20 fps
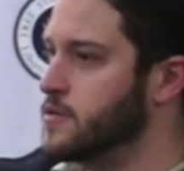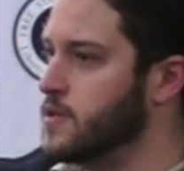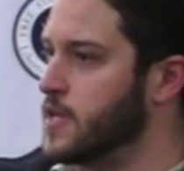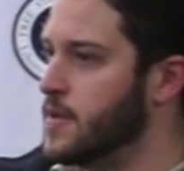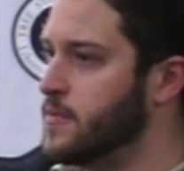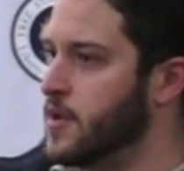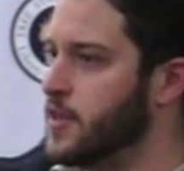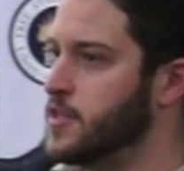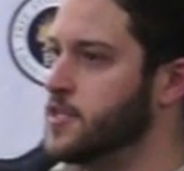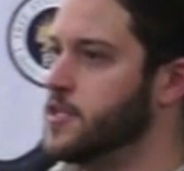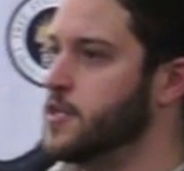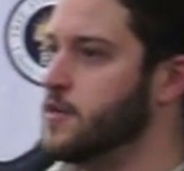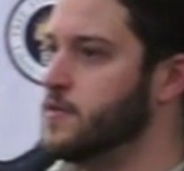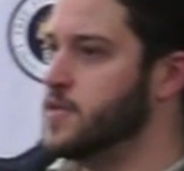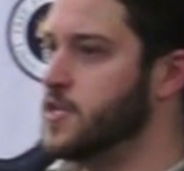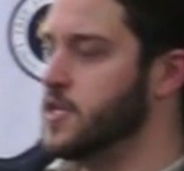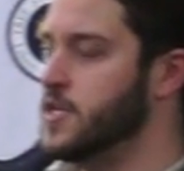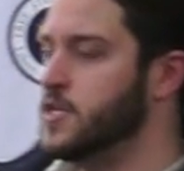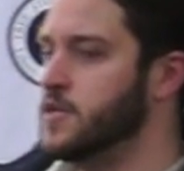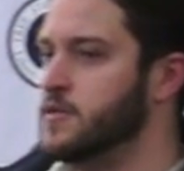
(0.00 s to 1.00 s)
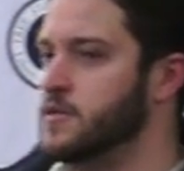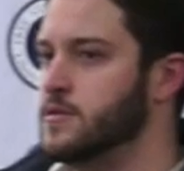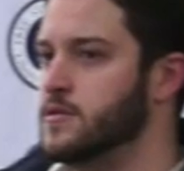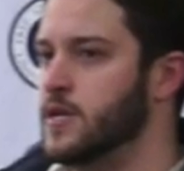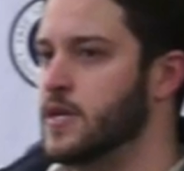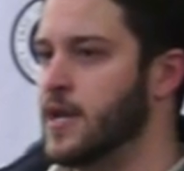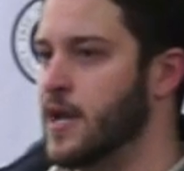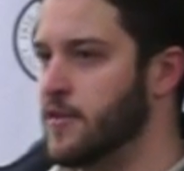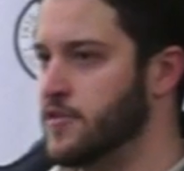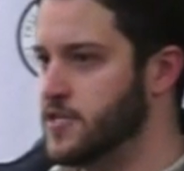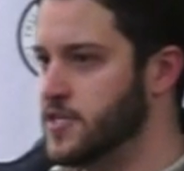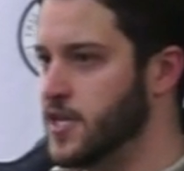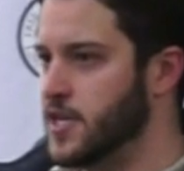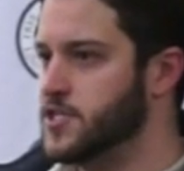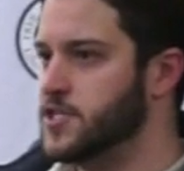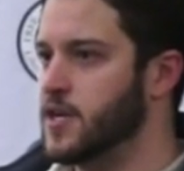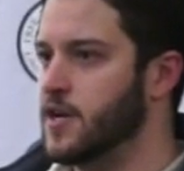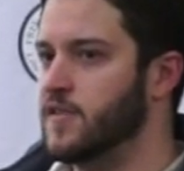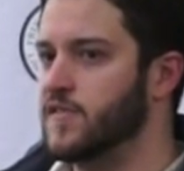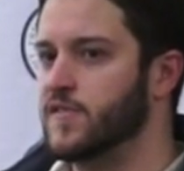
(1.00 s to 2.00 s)
led by the DOD and, and now the
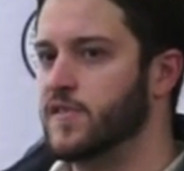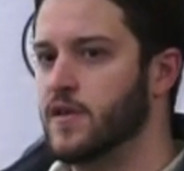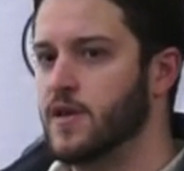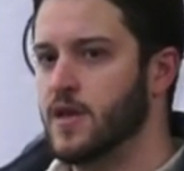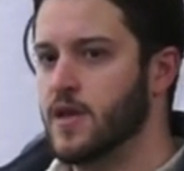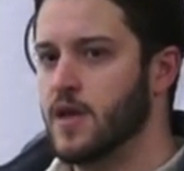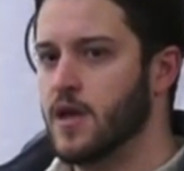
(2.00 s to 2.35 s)
DHS,